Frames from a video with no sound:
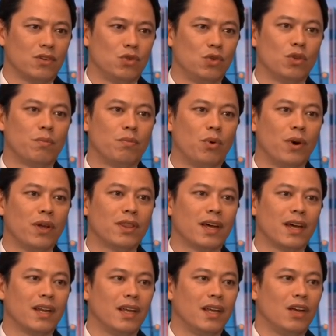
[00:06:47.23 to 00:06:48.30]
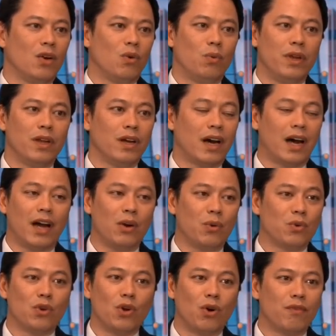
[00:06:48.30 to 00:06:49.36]
To the point that I
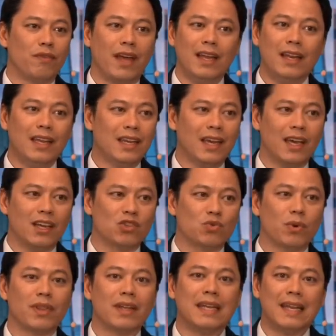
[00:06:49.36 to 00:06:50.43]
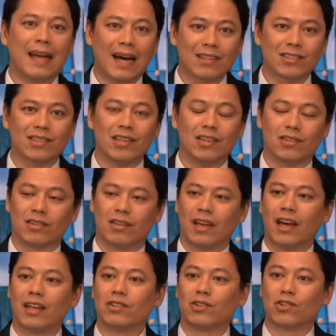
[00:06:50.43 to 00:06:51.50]
don't know of any case where the Nazis
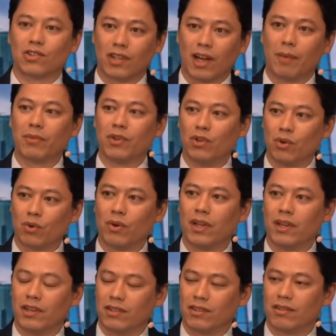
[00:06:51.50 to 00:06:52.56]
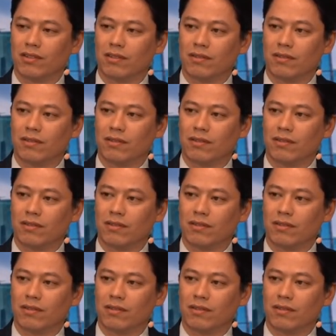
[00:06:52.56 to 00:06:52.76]
had to stop the Ukrainians.